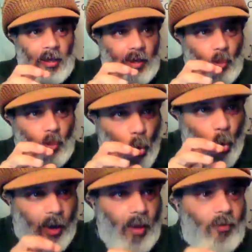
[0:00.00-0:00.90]
in
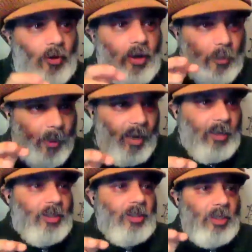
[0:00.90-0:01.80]
whatever
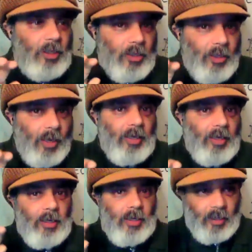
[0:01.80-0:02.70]
capacity they
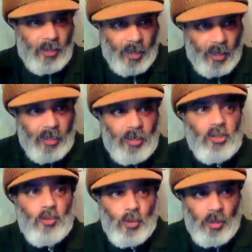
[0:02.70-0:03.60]
can
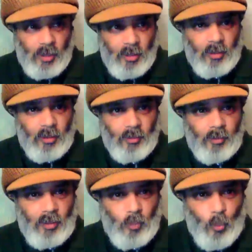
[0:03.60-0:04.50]
engage in,
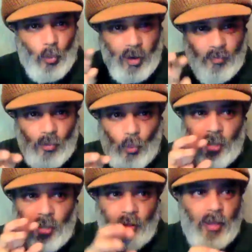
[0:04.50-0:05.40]
in whatever
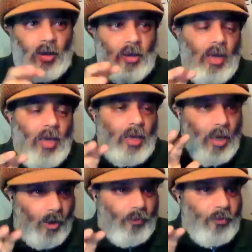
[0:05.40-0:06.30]
way they are
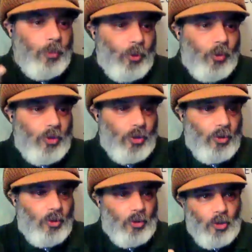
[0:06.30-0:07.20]
comfortable
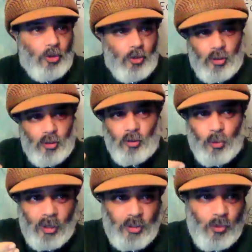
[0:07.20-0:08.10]
to, to, you know,
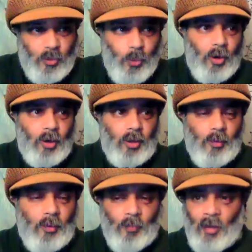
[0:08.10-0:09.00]
to actually work,
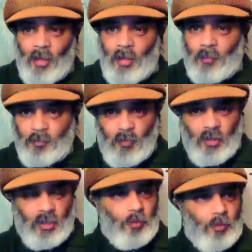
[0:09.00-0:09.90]

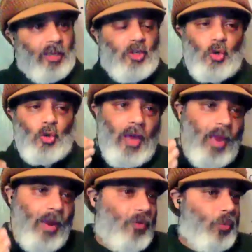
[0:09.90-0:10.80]
is making sure that
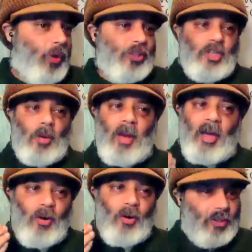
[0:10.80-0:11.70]
everyone
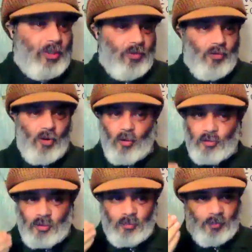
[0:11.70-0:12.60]
somehow gets involved.